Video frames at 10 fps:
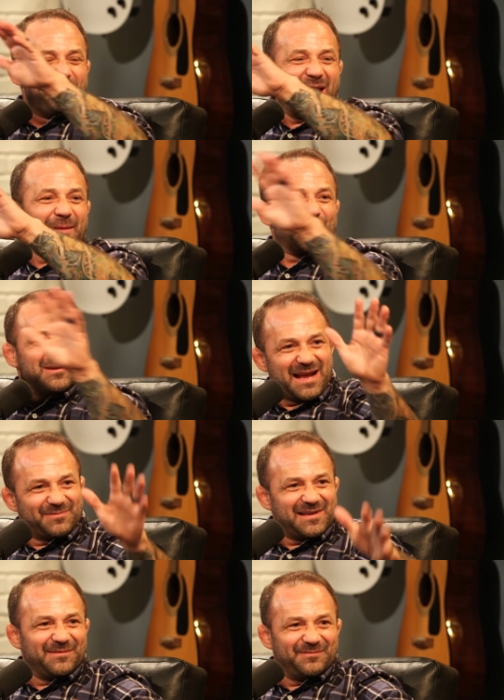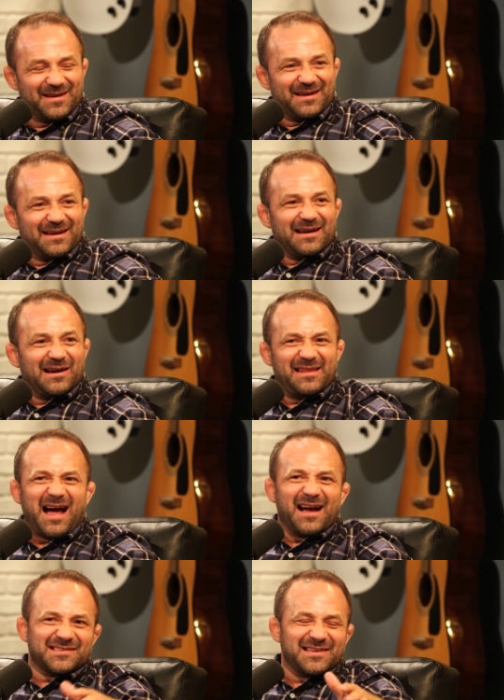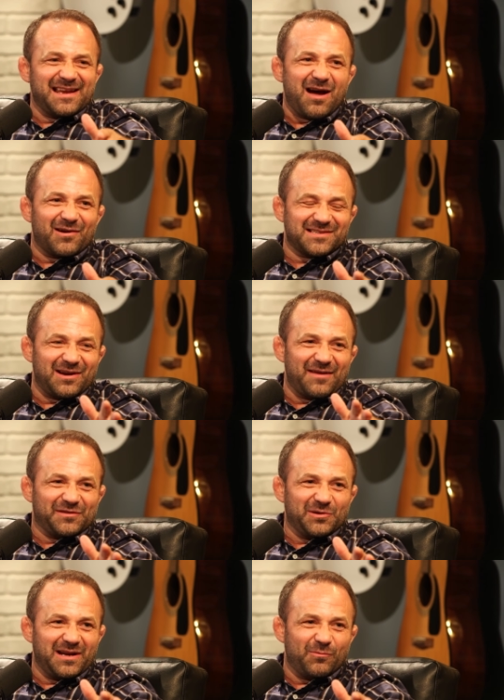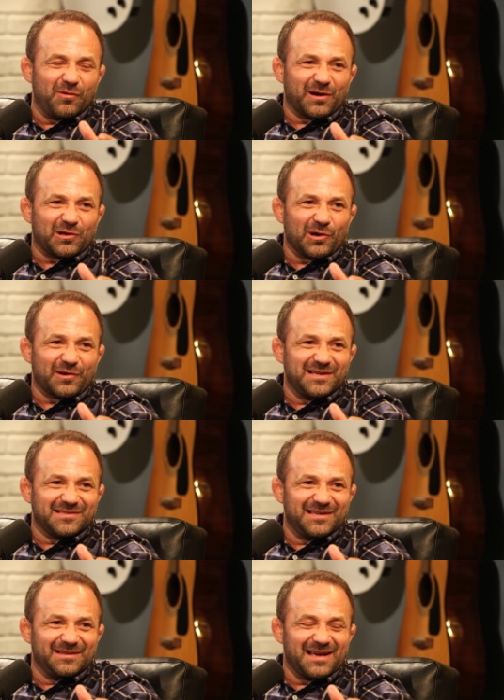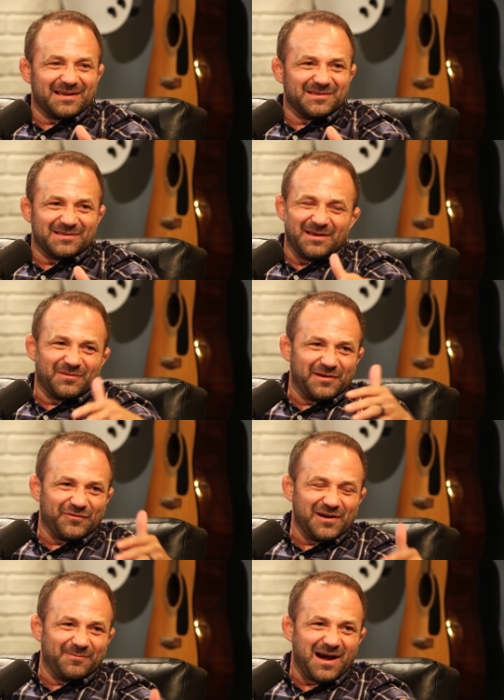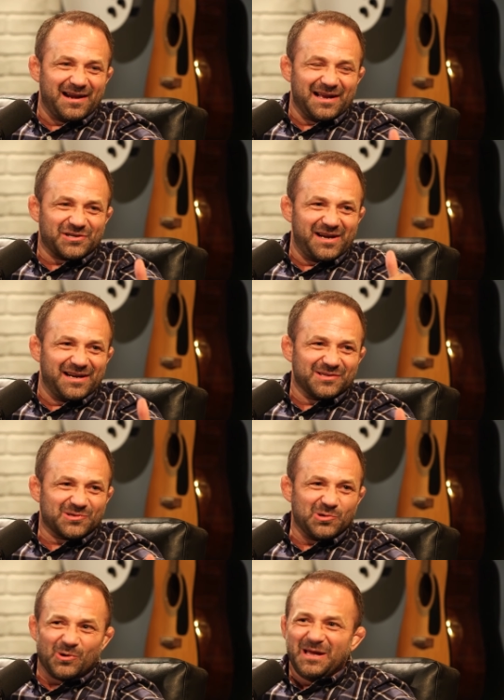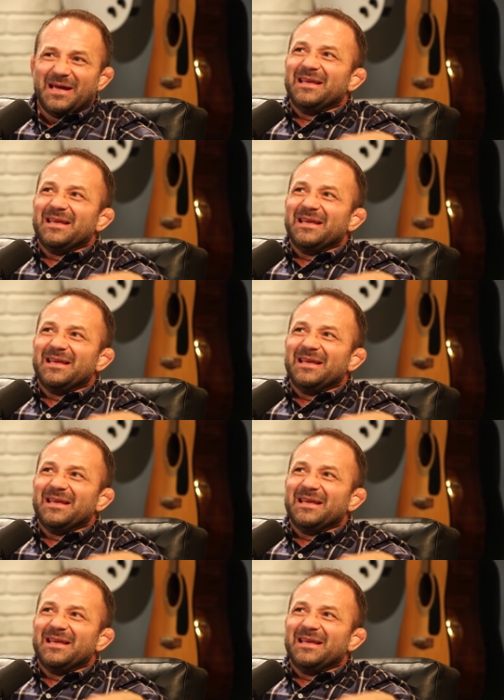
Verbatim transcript: paper taped up. Uh, I can say it now because they don't have to do it anymore. But Clark Gracie, like is yeah. a good friend of mine, and I trained at his school.